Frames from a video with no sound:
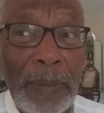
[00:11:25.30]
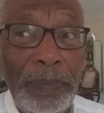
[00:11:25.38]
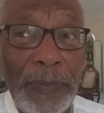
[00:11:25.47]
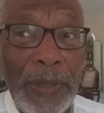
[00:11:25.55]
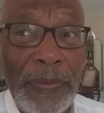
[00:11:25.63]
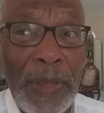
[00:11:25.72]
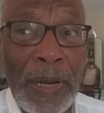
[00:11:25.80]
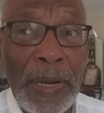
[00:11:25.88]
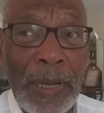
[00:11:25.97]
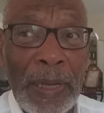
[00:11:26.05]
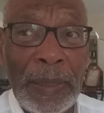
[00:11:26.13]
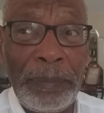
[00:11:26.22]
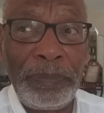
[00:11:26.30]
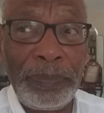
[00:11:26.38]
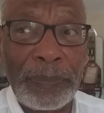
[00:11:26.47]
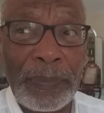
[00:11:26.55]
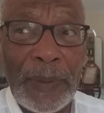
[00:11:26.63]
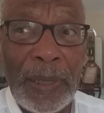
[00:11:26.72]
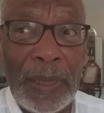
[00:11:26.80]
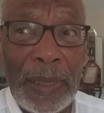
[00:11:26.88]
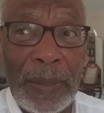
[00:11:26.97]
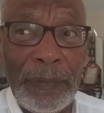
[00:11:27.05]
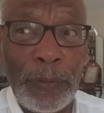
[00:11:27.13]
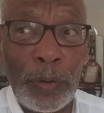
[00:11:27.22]
then
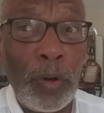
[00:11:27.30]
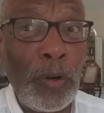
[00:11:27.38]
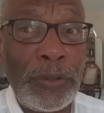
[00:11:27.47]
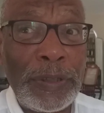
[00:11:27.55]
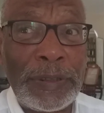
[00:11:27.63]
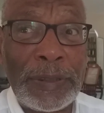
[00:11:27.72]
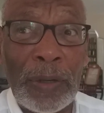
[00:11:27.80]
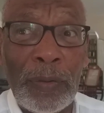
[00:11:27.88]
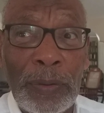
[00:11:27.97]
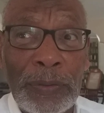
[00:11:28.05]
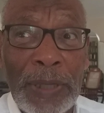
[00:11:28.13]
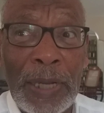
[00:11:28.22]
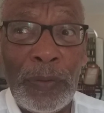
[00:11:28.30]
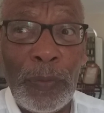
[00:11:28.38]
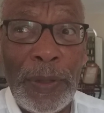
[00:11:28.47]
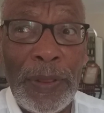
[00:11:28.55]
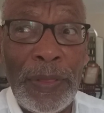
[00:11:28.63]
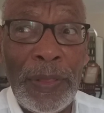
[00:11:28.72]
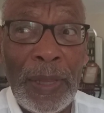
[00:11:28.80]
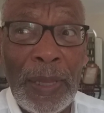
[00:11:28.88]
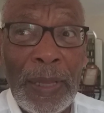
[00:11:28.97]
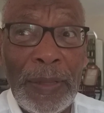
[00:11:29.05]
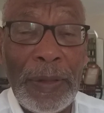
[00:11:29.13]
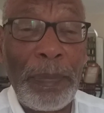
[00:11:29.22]
phonologists are concerned with
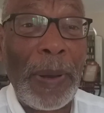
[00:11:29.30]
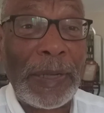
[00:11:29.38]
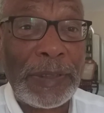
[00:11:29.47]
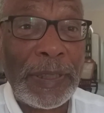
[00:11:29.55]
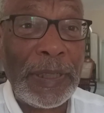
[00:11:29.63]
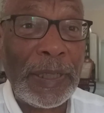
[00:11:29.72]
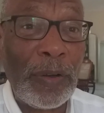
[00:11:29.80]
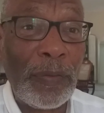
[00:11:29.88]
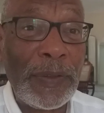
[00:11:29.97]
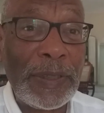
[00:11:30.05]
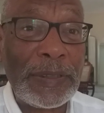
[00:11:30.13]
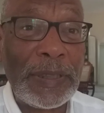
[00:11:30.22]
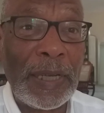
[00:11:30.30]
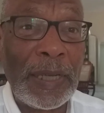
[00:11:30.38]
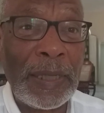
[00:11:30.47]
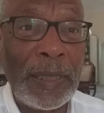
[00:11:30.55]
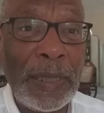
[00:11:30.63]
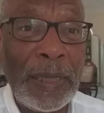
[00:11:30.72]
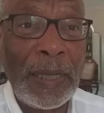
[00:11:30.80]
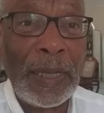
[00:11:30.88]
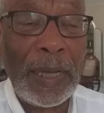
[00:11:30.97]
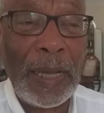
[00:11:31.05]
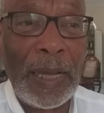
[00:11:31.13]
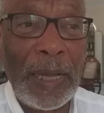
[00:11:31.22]
the patterning of these
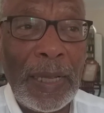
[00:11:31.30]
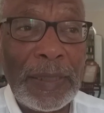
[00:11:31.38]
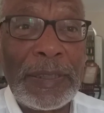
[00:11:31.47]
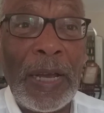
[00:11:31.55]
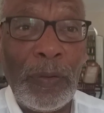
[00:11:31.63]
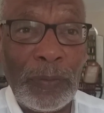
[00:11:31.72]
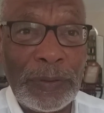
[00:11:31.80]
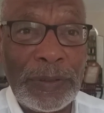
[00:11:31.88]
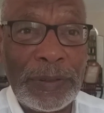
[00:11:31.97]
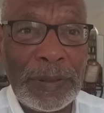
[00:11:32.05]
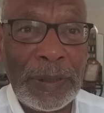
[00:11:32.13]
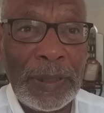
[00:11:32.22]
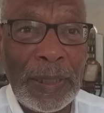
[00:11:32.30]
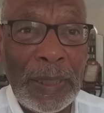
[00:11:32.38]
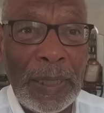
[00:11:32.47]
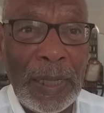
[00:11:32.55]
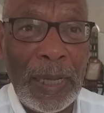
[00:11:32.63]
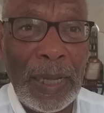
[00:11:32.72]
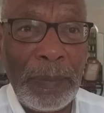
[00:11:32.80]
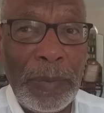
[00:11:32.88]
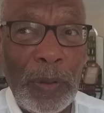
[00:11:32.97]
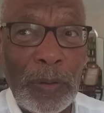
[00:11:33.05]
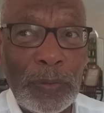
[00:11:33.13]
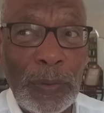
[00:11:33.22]
sounds,
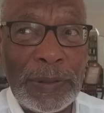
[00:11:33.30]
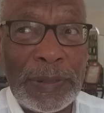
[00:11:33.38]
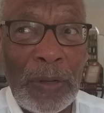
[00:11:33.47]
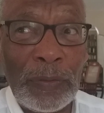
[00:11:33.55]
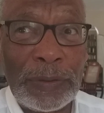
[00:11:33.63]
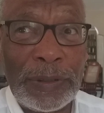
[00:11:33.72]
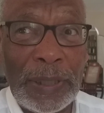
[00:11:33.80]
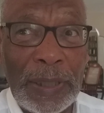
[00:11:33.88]
because when sounds